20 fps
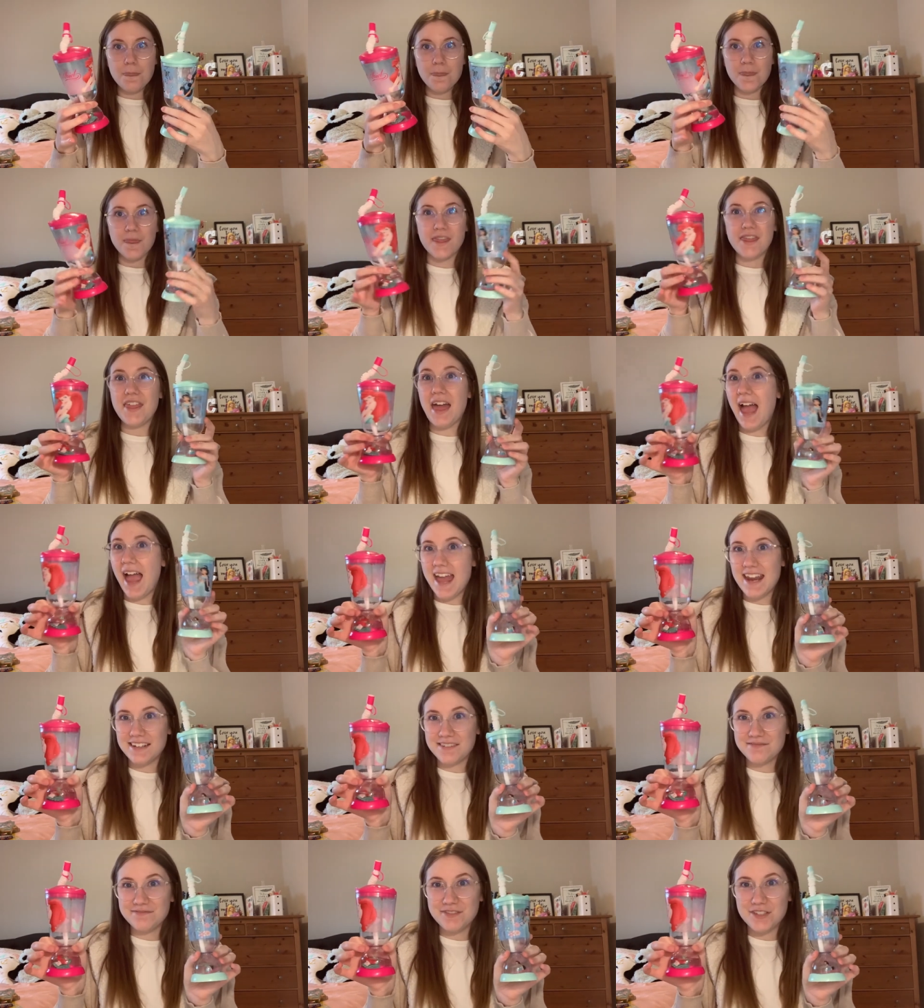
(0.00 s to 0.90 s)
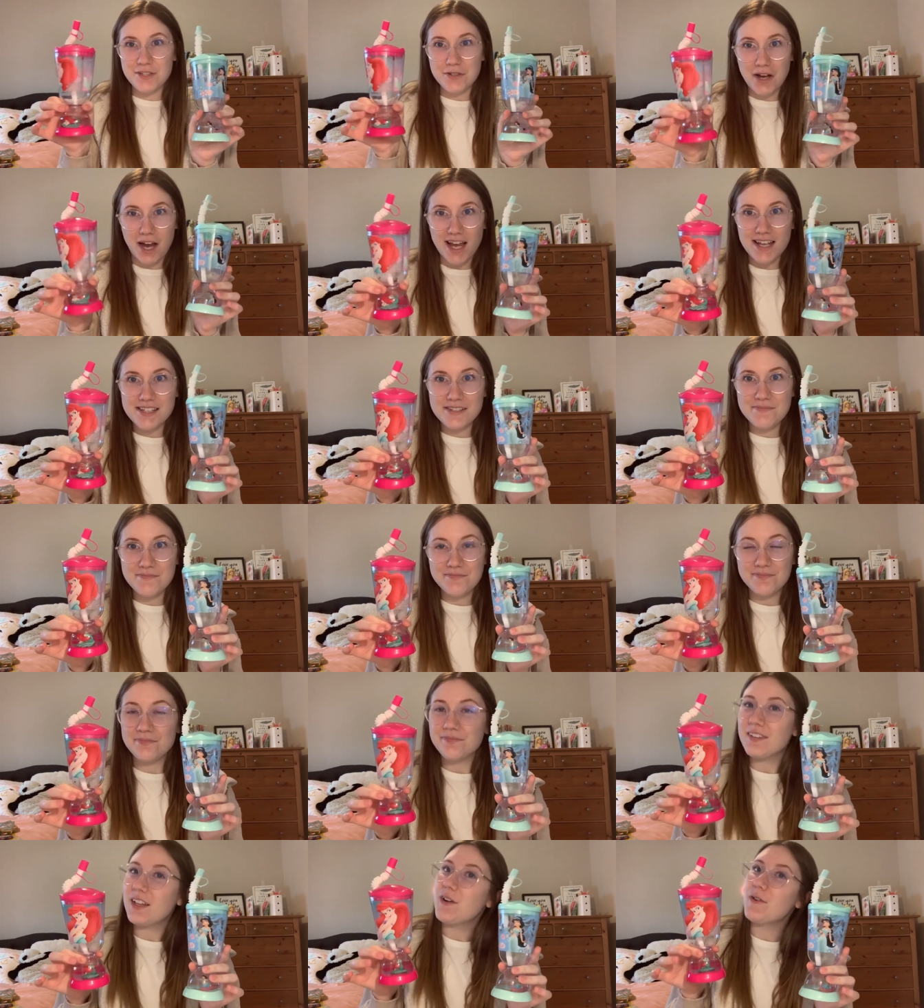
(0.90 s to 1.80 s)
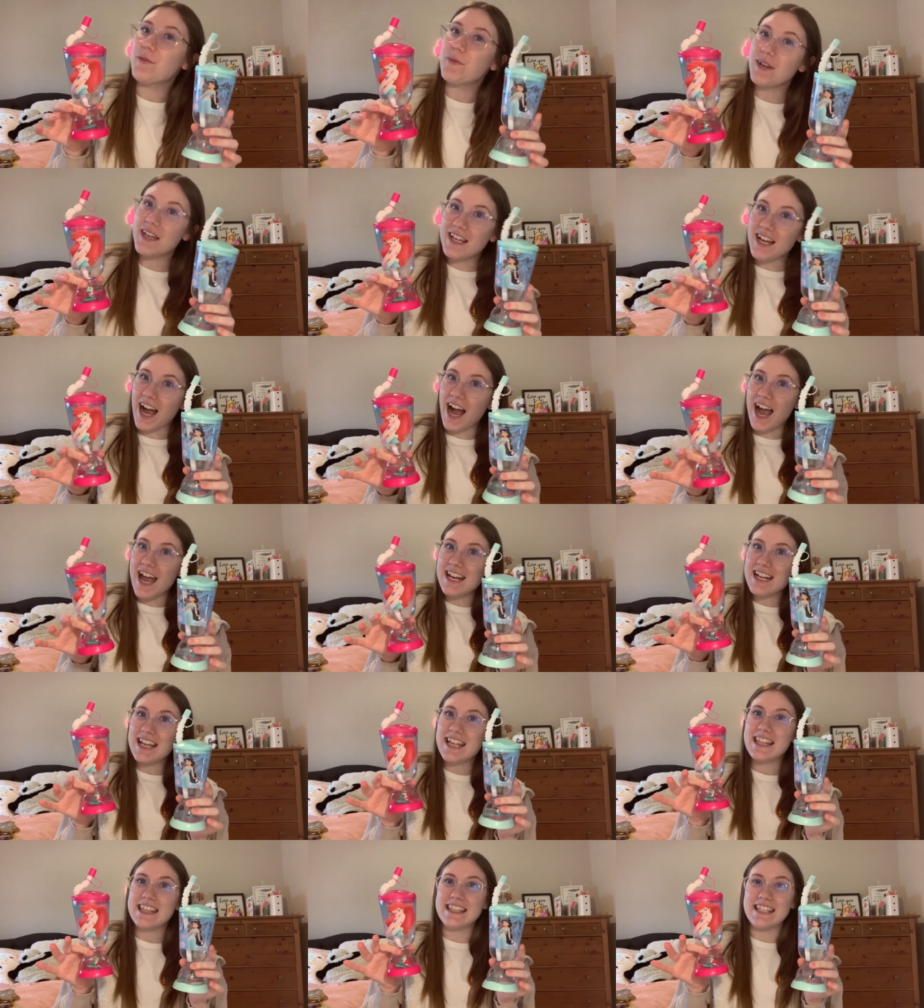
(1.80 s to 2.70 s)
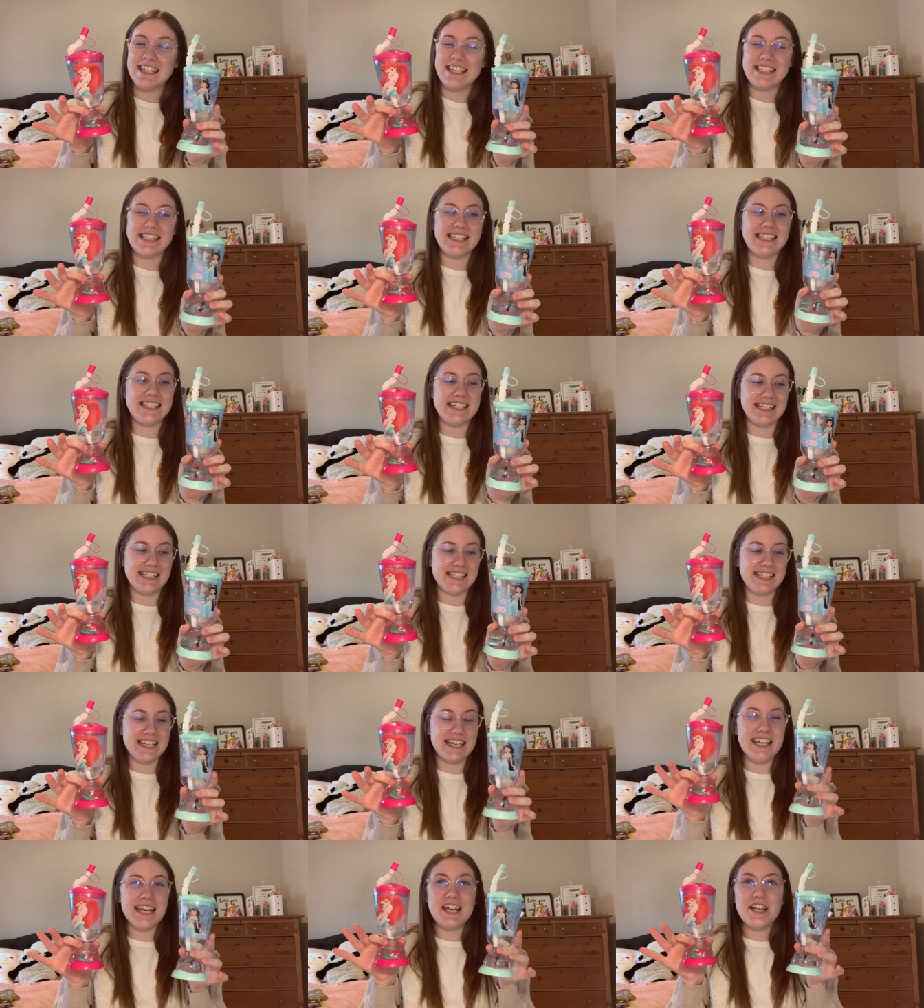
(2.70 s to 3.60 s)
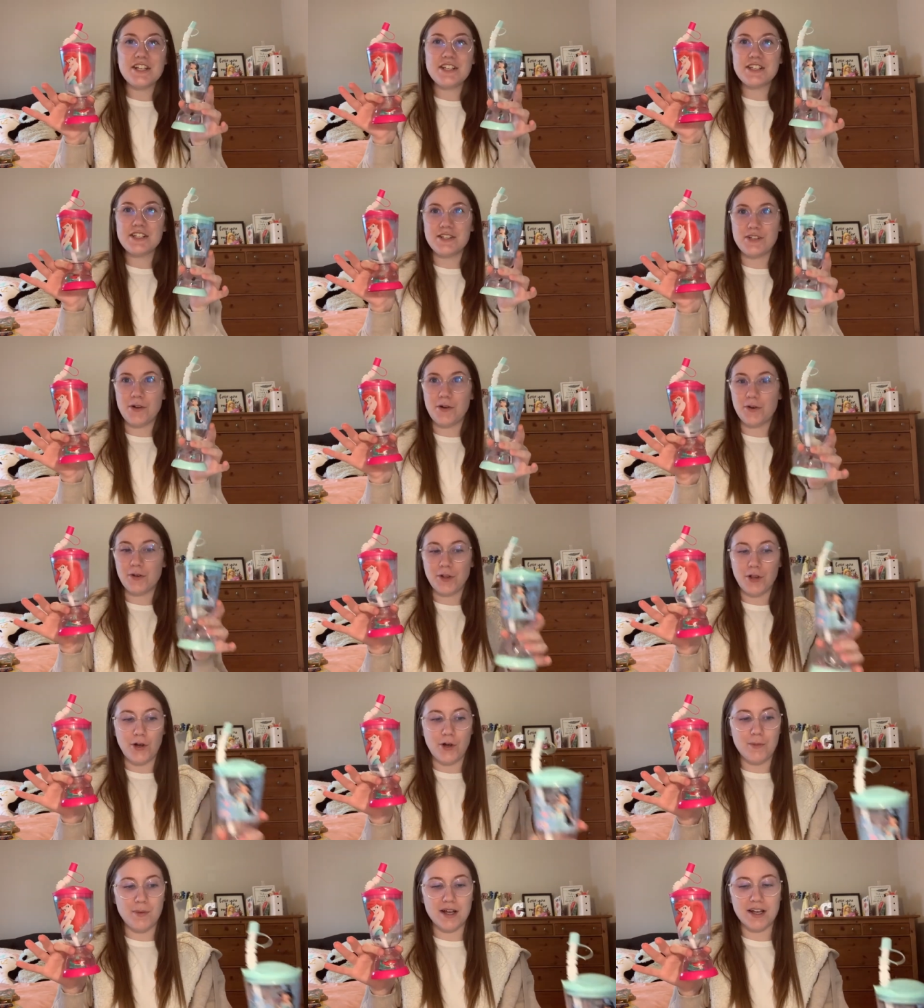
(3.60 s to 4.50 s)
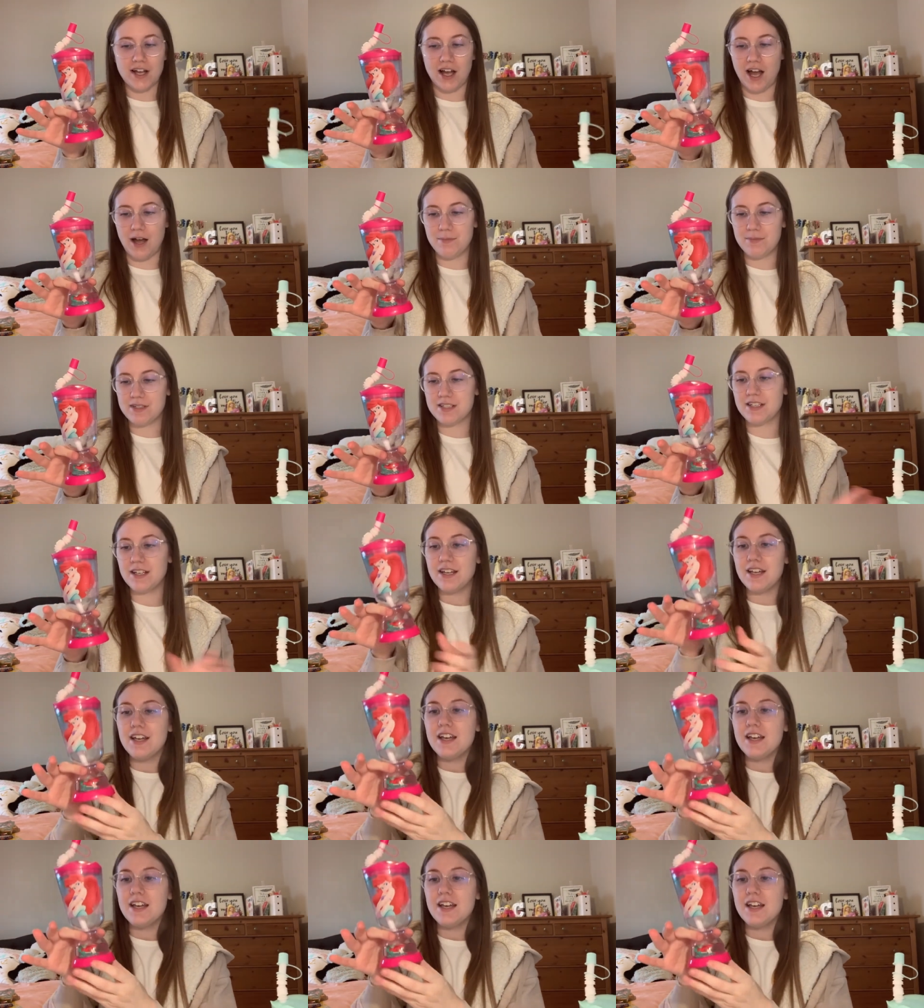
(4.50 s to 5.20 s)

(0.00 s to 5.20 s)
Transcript: Then, you guys, we got these Disney Snow Globe cups.